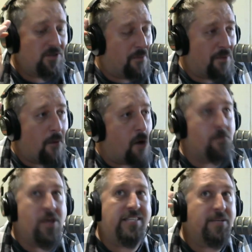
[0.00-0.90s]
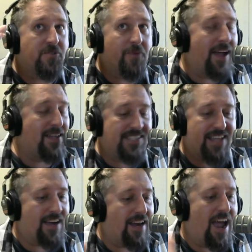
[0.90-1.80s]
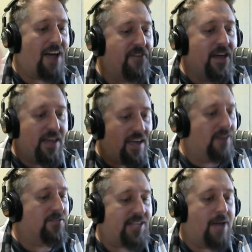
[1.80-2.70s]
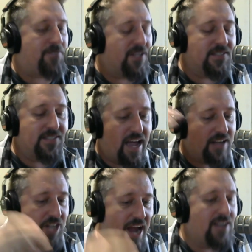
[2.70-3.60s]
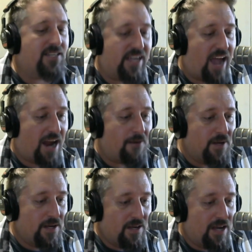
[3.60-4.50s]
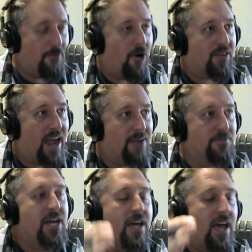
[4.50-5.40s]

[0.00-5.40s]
Momentum swings, second half interceptions that changed the game in both games,